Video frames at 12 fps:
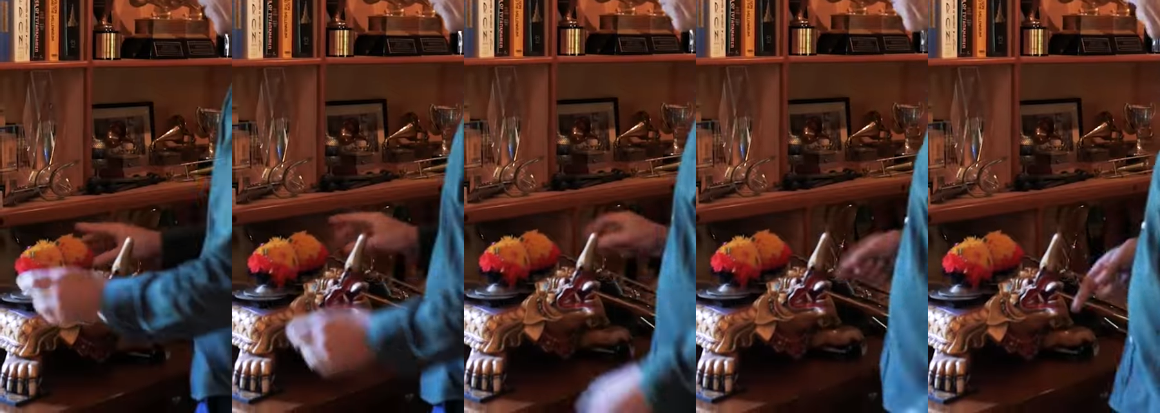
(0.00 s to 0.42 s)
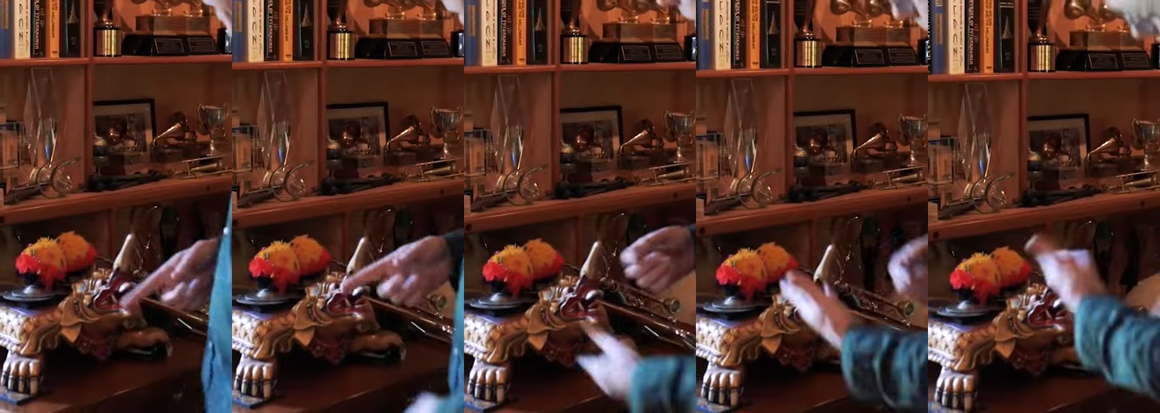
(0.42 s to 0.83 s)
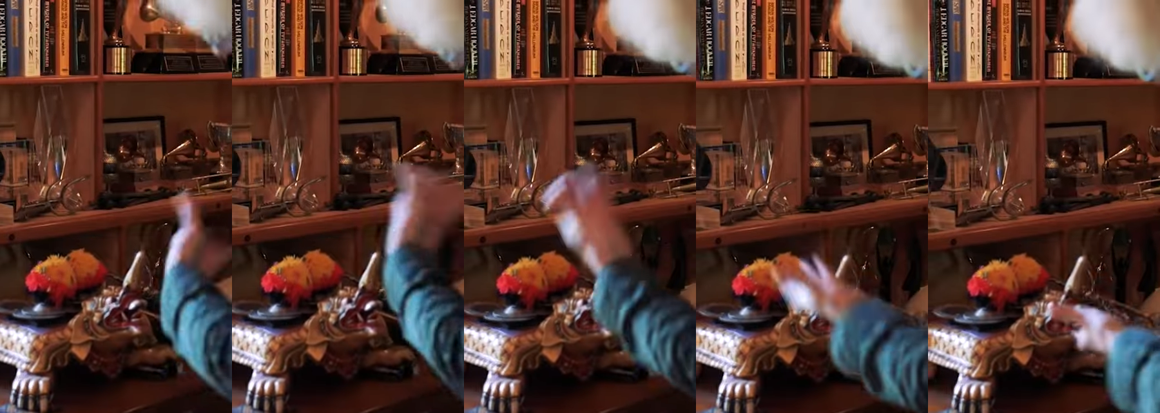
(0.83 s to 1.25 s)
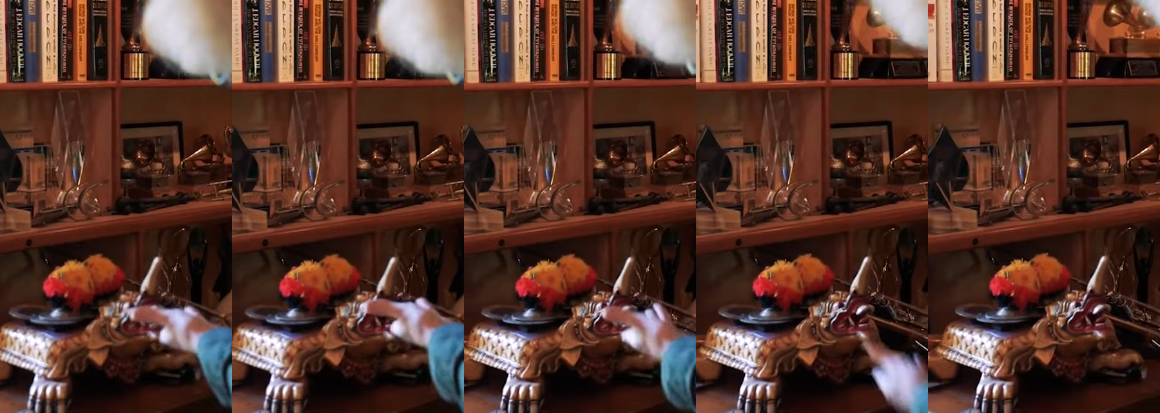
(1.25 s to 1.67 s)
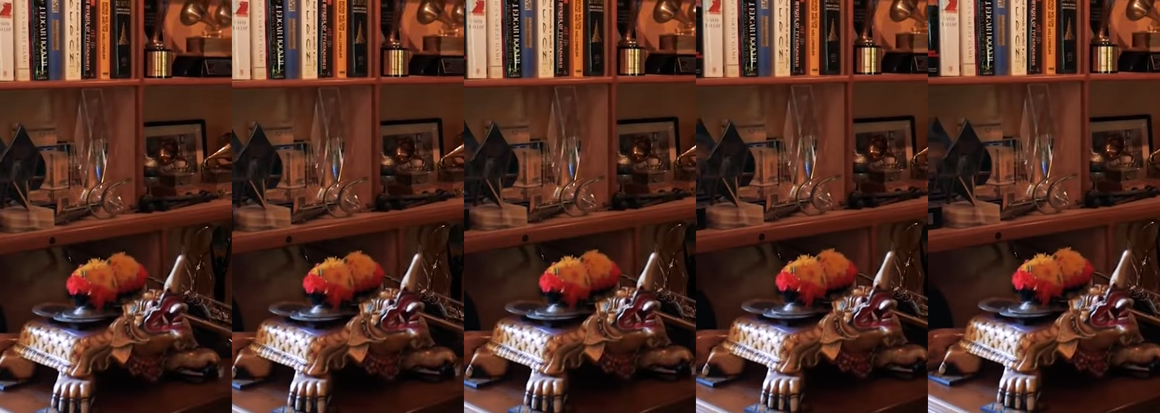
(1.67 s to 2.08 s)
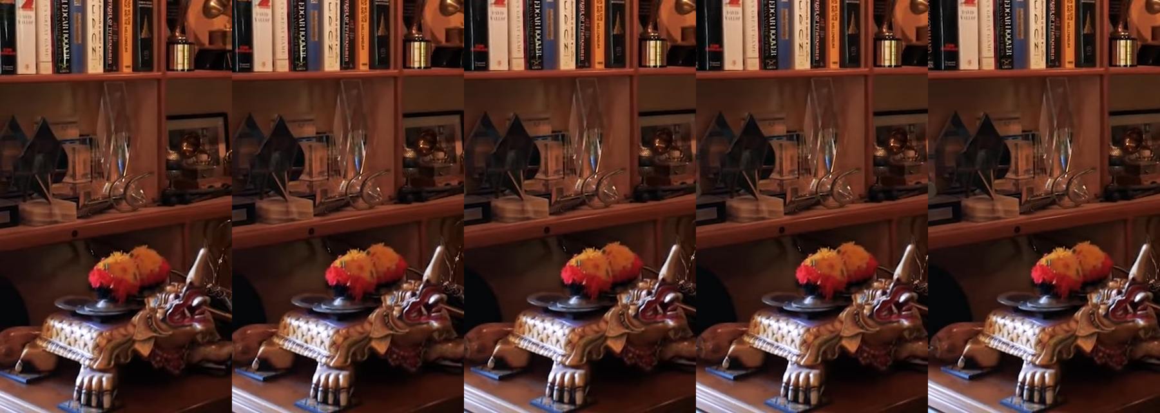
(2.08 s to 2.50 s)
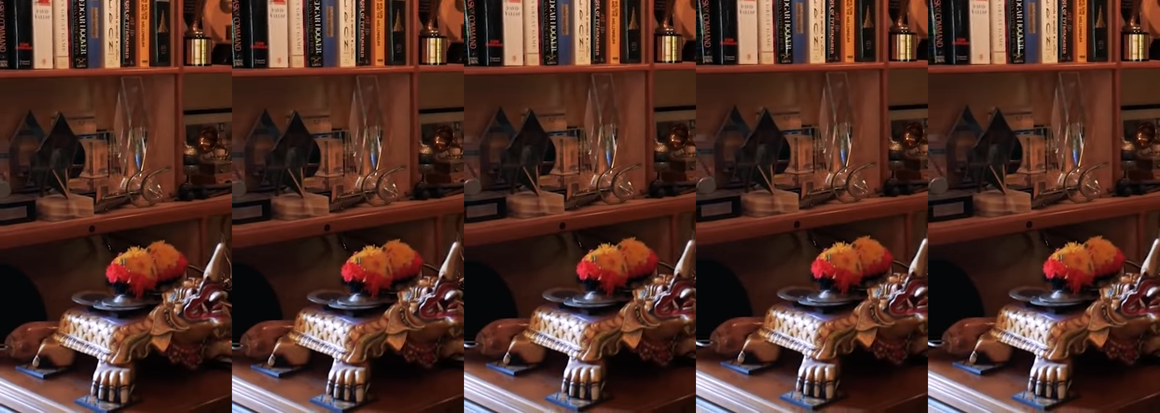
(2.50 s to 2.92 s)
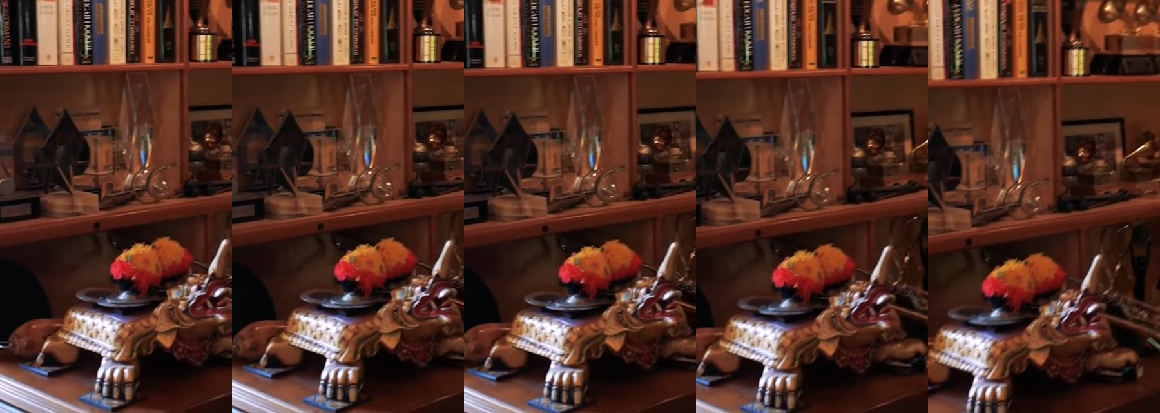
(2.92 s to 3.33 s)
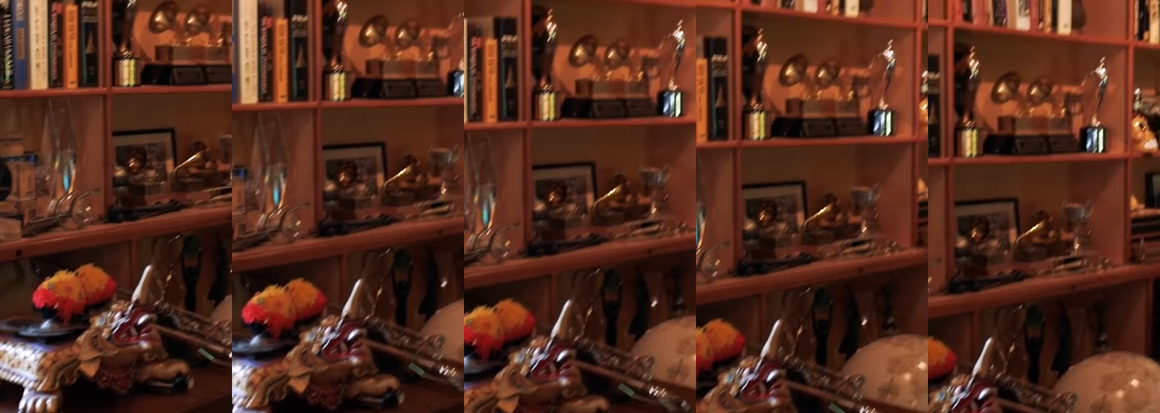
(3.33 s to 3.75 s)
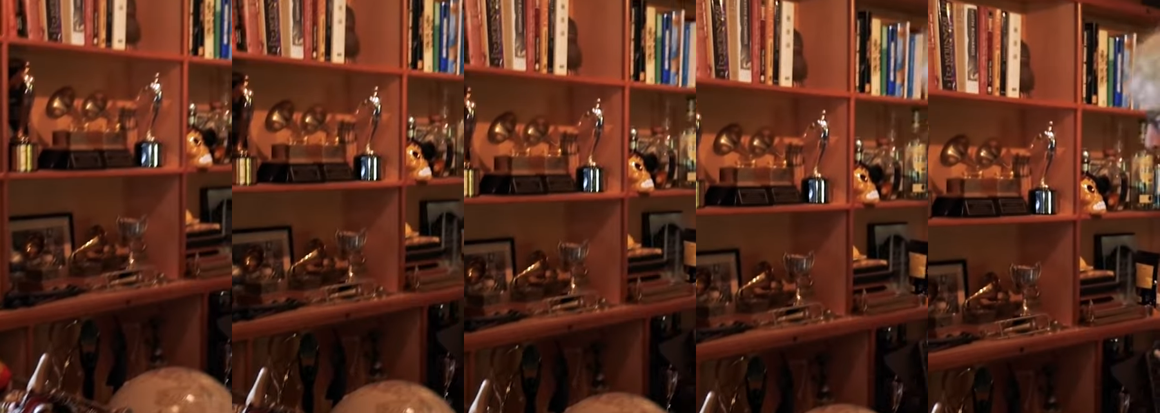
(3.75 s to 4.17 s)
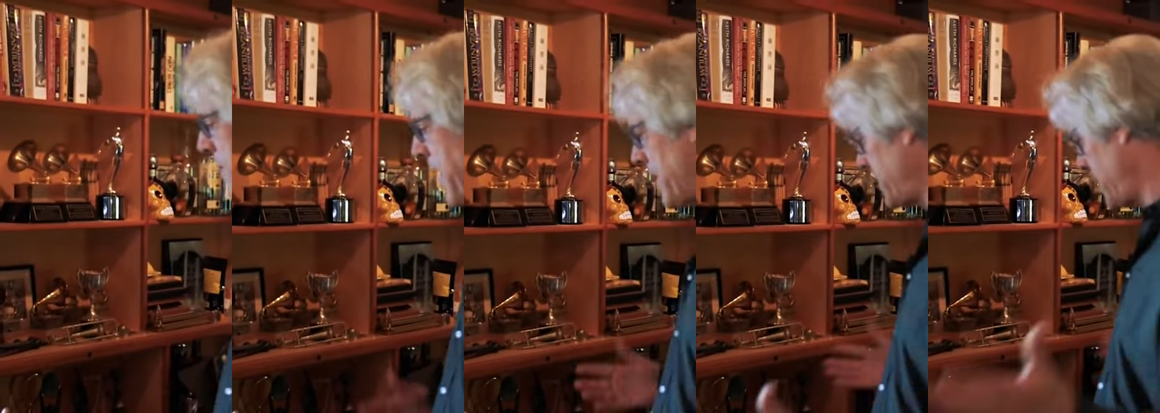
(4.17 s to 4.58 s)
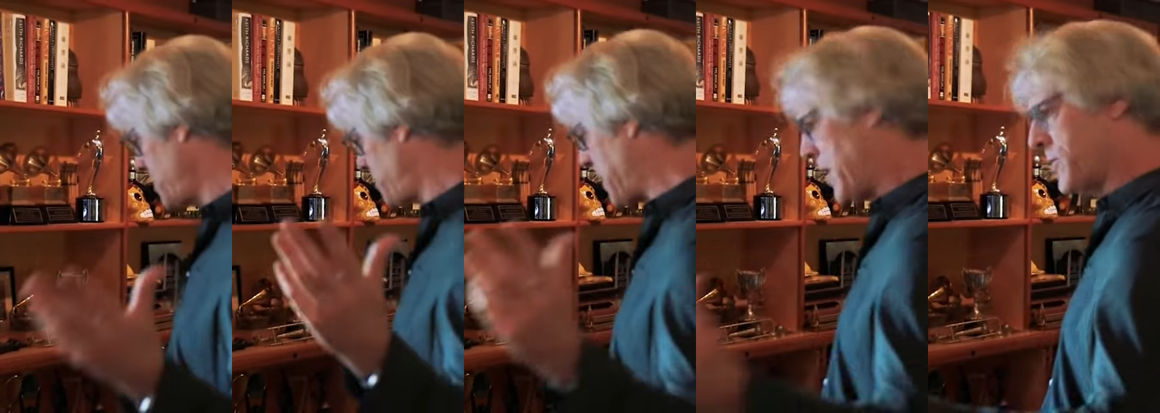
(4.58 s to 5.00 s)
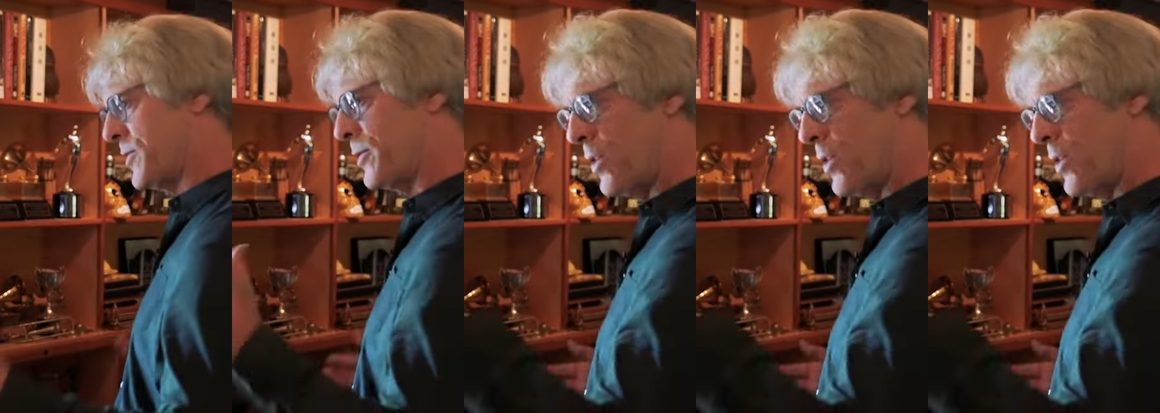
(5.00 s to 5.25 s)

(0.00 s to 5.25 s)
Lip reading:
No face is visible, so there are no lips to read.